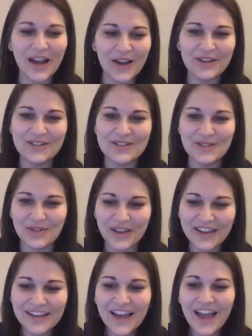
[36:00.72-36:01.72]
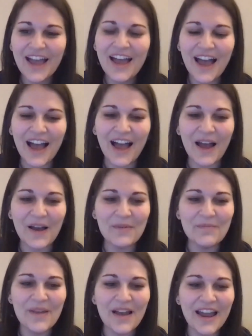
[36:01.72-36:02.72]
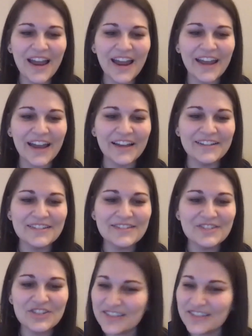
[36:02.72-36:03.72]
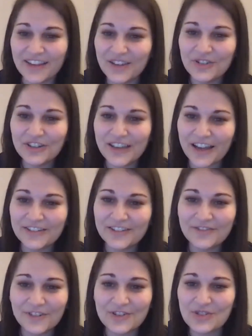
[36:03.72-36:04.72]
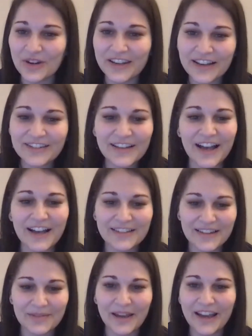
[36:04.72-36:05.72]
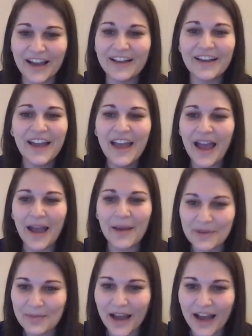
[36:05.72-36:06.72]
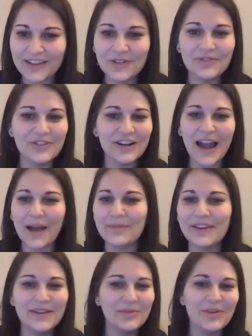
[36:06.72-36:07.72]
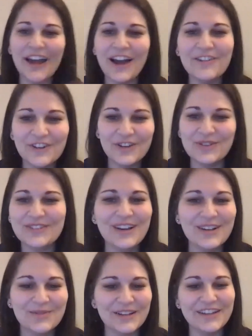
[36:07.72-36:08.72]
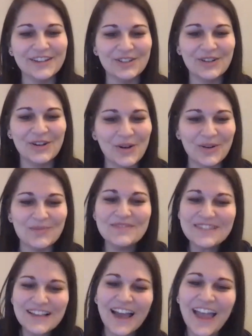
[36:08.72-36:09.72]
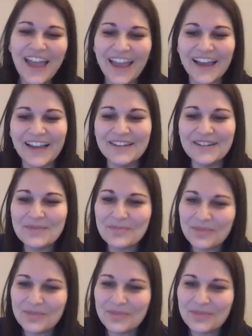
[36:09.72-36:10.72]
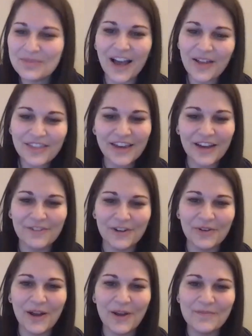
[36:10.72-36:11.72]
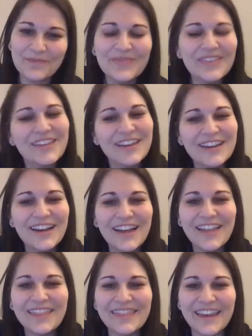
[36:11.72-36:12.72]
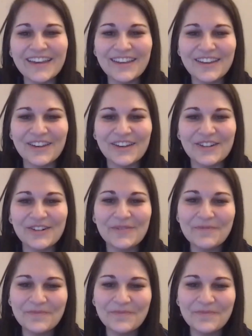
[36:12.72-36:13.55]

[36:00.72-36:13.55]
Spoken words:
how you're doing. And just thank you again for joining us. Chag Sameach, happy Passover, happy whatever you celebrate in your homes. And please stay healthy, everyone. Thank you.